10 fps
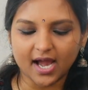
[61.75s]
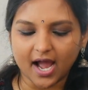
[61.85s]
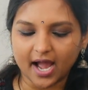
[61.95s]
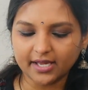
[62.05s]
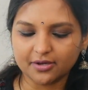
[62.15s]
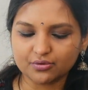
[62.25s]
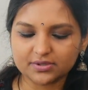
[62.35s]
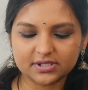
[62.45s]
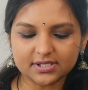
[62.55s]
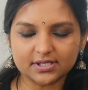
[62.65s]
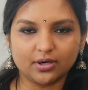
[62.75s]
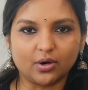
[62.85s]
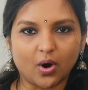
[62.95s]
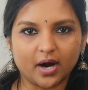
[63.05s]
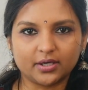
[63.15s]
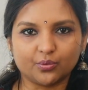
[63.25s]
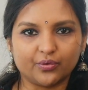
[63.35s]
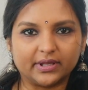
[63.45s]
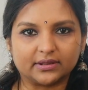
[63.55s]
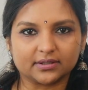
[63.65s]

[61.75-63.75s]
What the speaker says: I use this a lot with